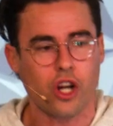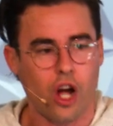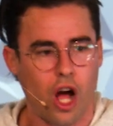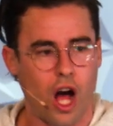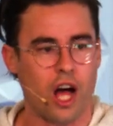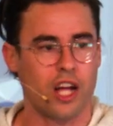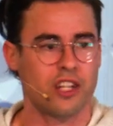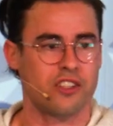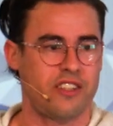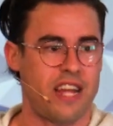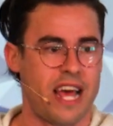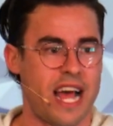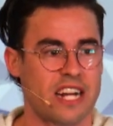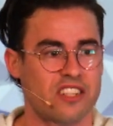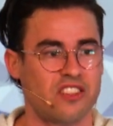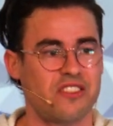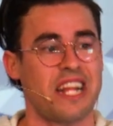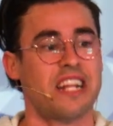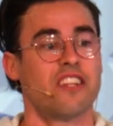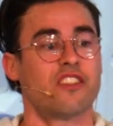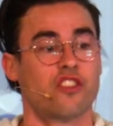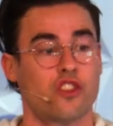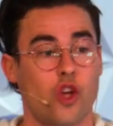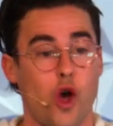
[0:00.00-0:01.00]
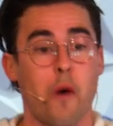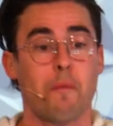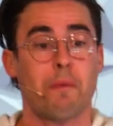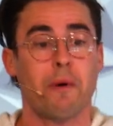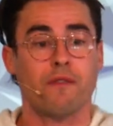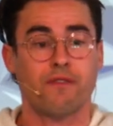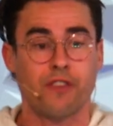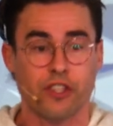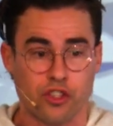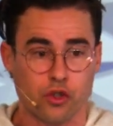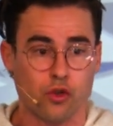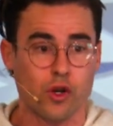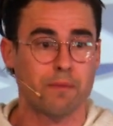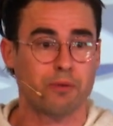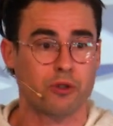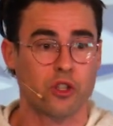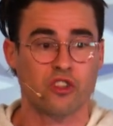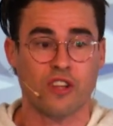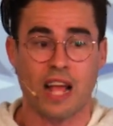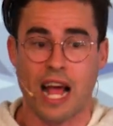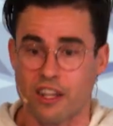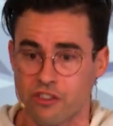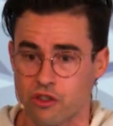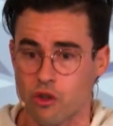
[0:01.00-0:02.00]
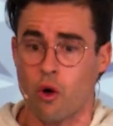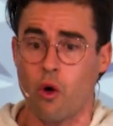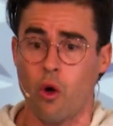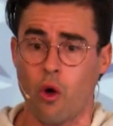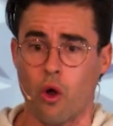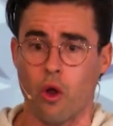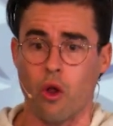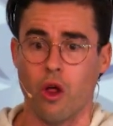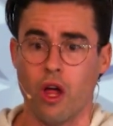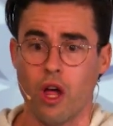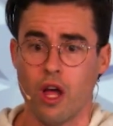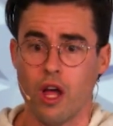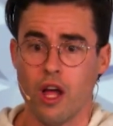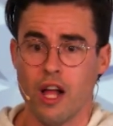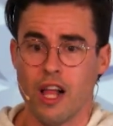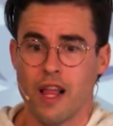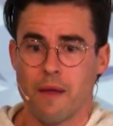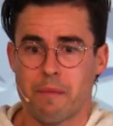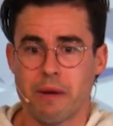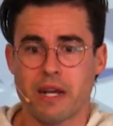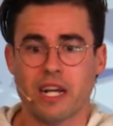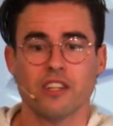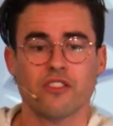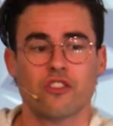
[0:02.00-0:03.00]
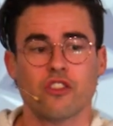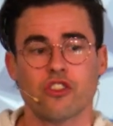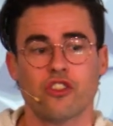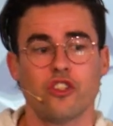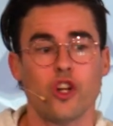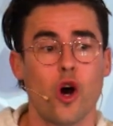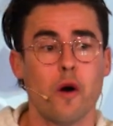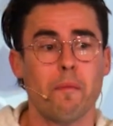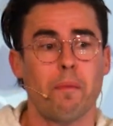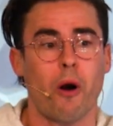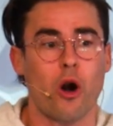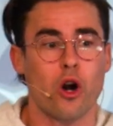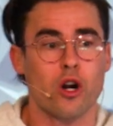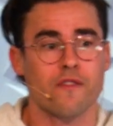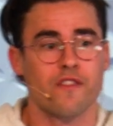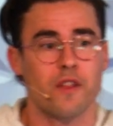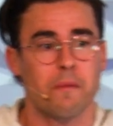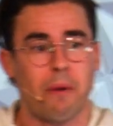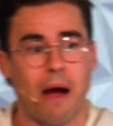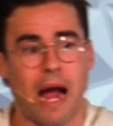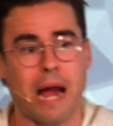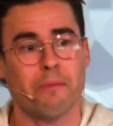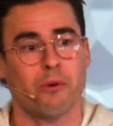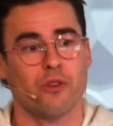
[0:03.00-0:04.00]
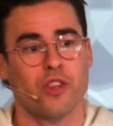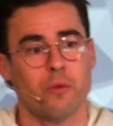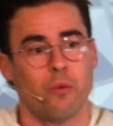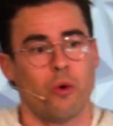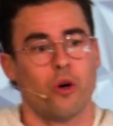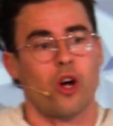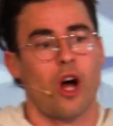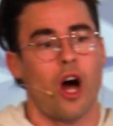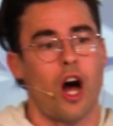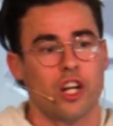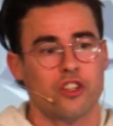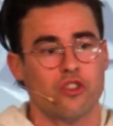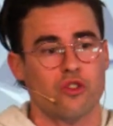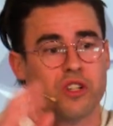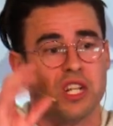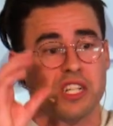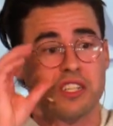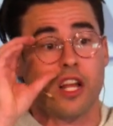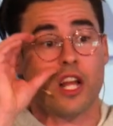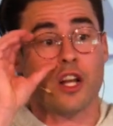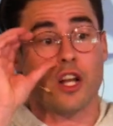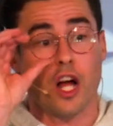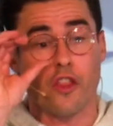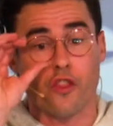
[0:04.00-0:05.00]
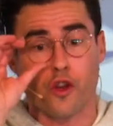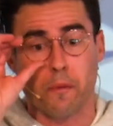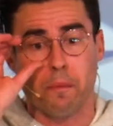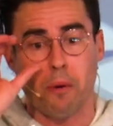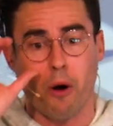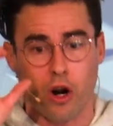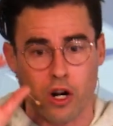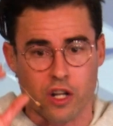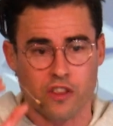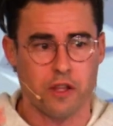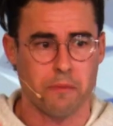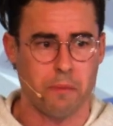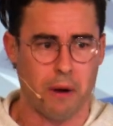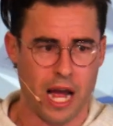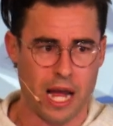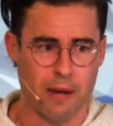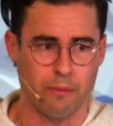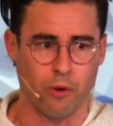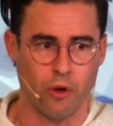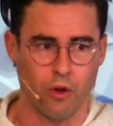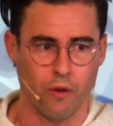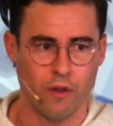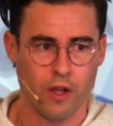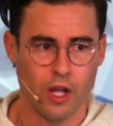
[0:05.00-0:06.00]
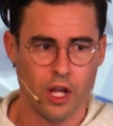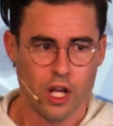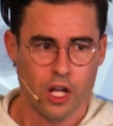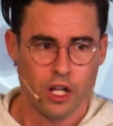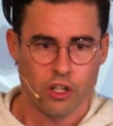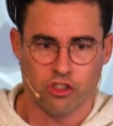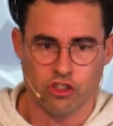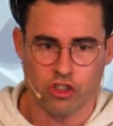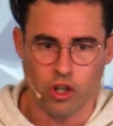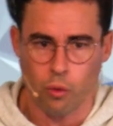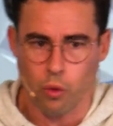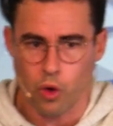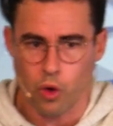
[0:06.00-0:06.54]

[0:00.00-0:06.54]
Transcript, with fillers: context and scope of the scriptures as a whole, because there's no part of the Bible that will contradict another part of the Bible. So,